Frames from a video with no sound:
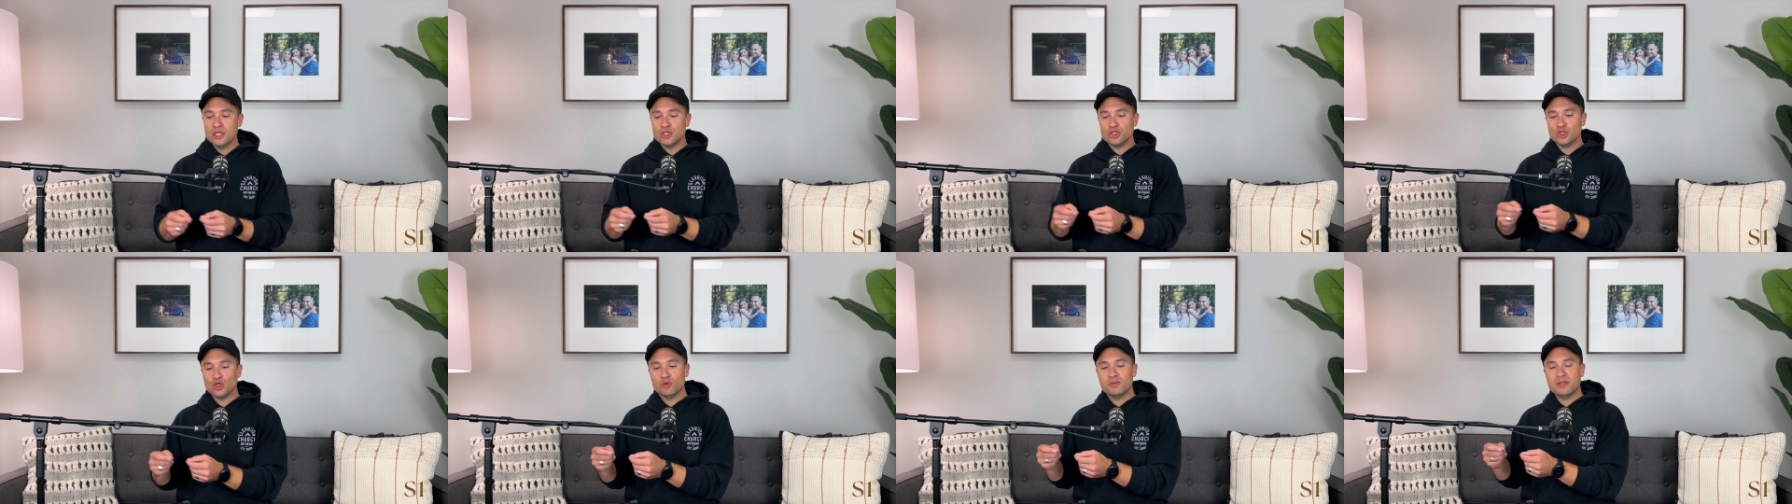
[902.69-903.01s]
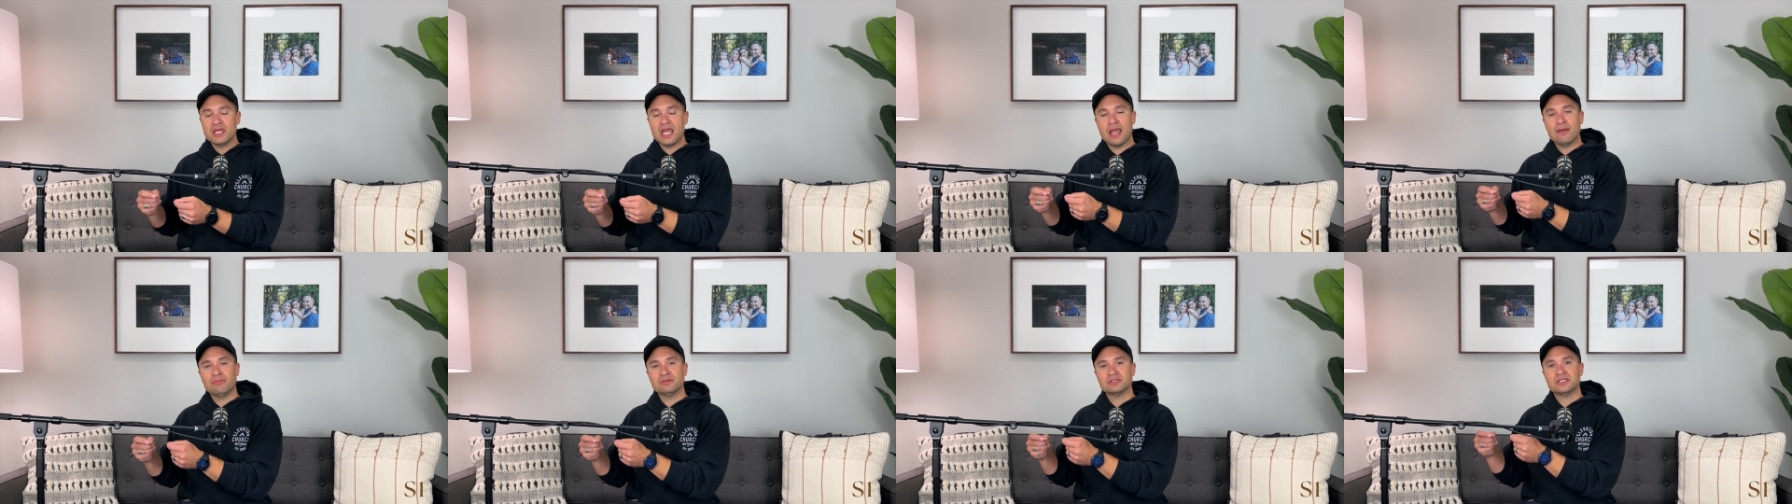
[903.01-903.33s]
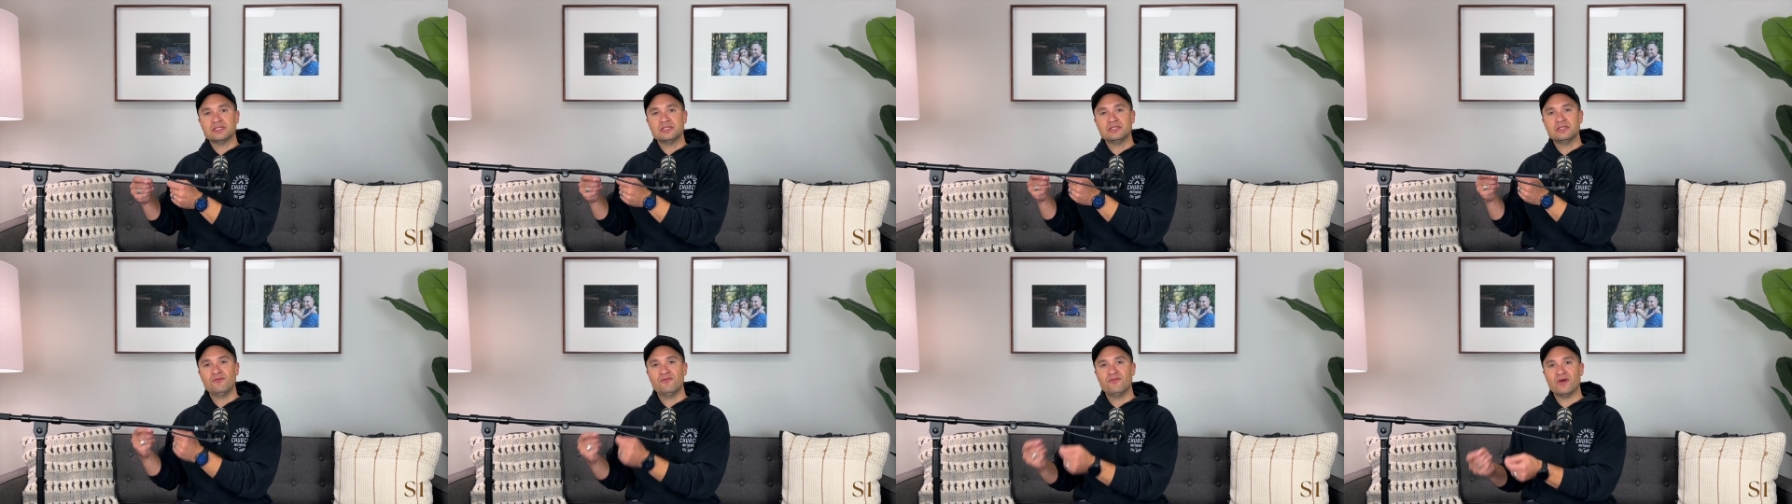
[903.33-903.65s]
you'll be able to
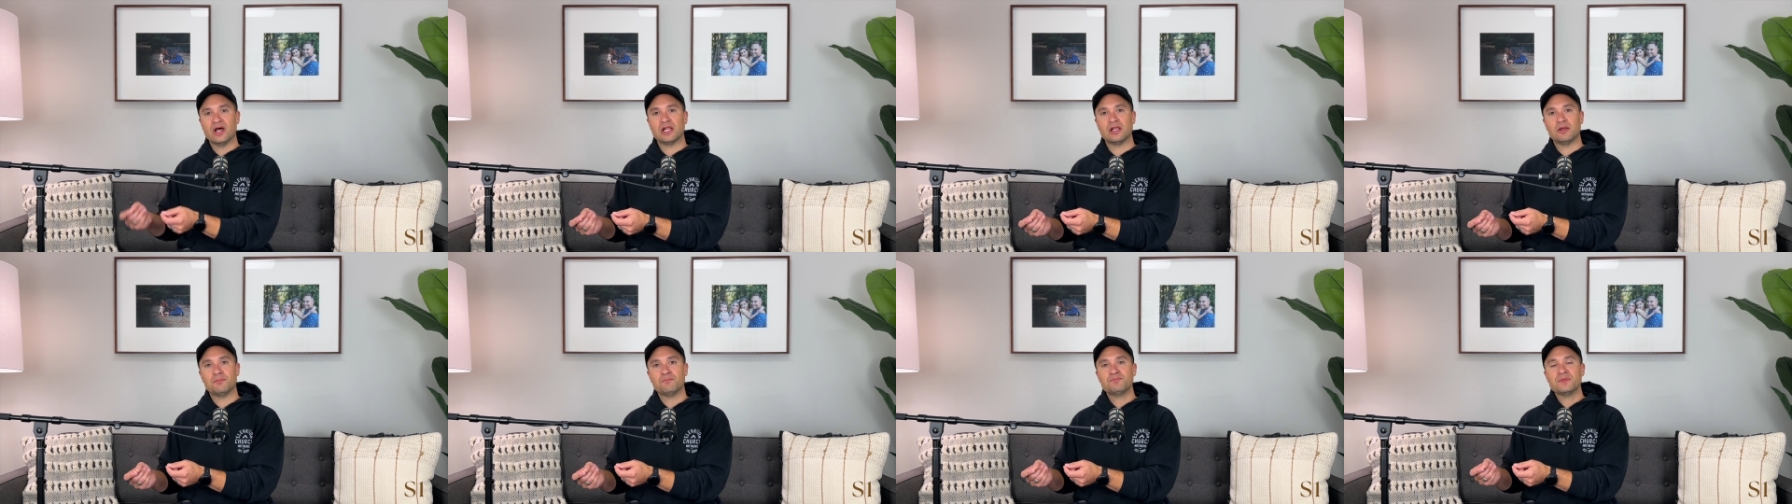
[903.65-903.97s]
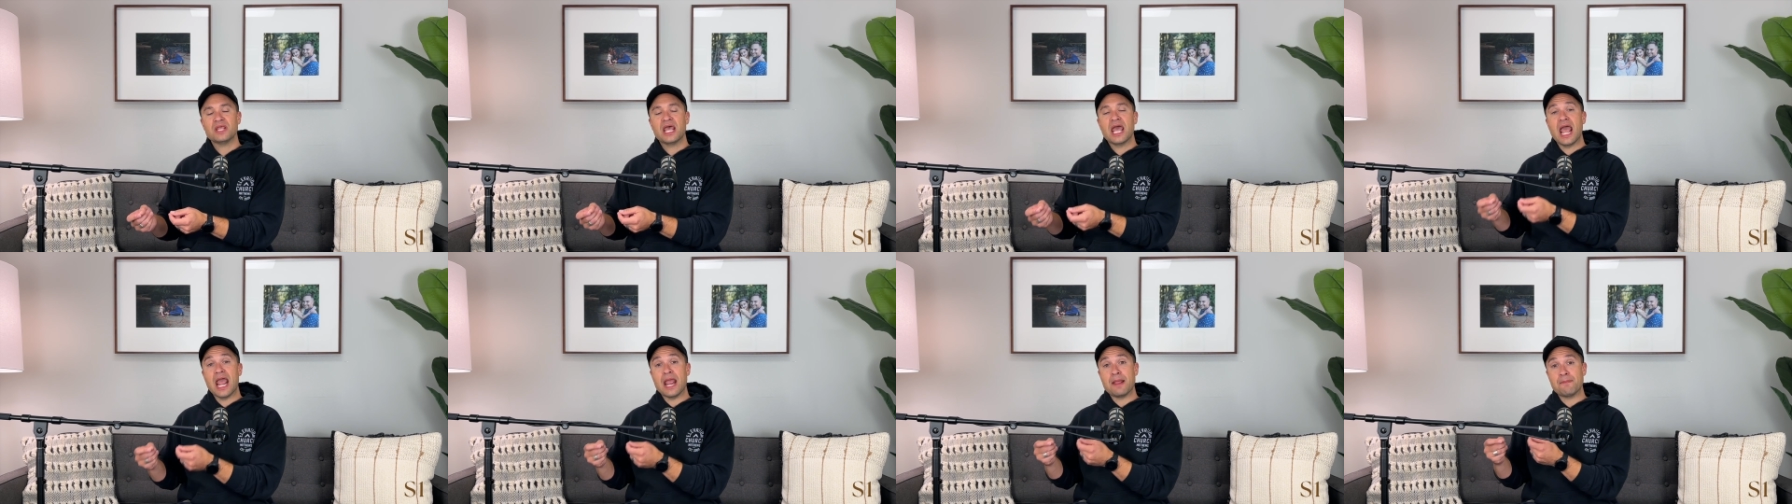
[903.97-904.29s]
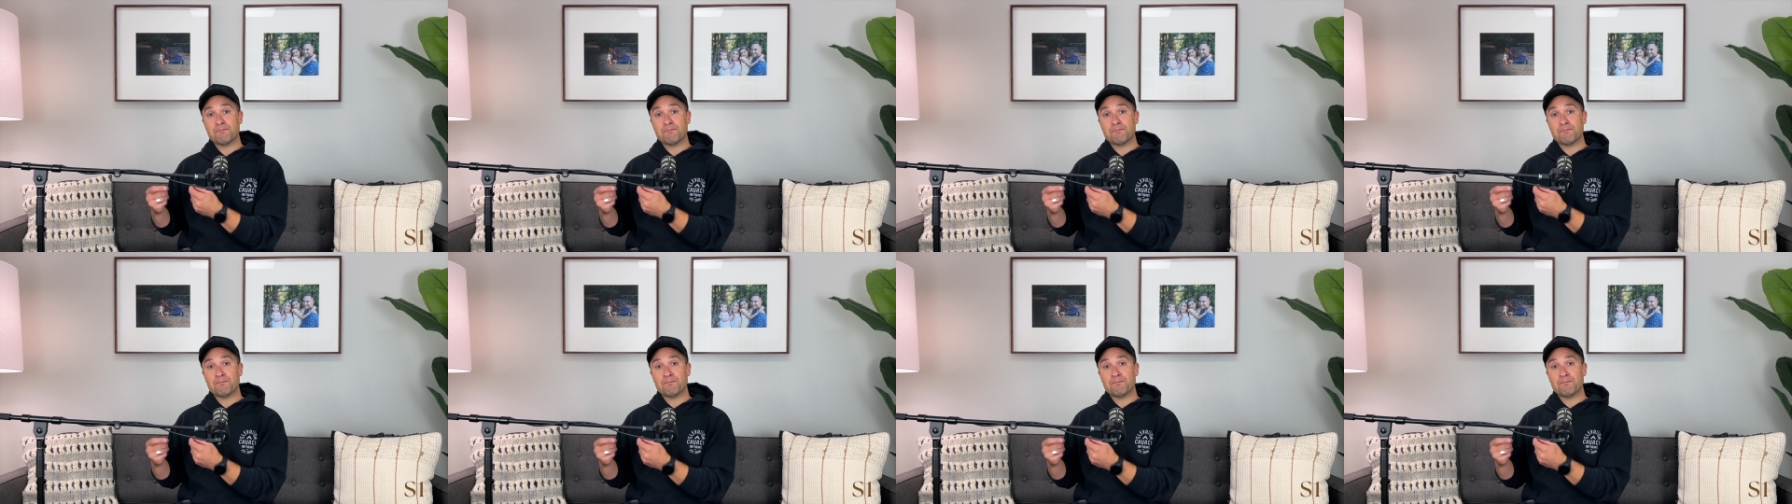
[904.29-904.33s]
develop a